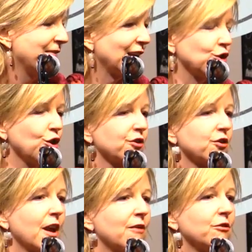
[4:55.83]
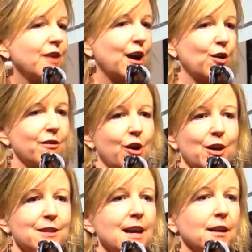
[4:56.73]
that looks very,
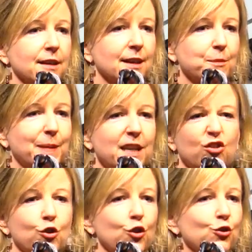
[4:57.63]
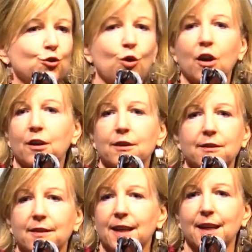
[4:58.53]
very delicate, but it's the
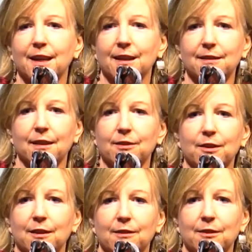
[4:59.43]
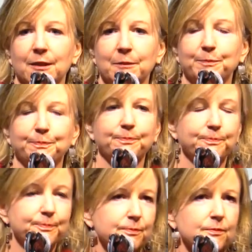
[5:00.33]
strongest thing in existence.
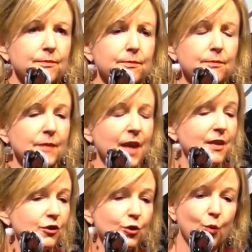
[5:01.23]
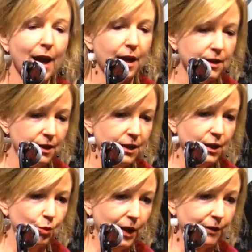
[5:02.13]
This thread
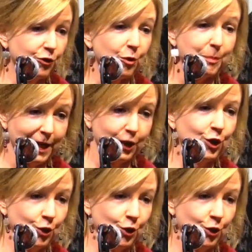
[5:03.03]
weaves from me to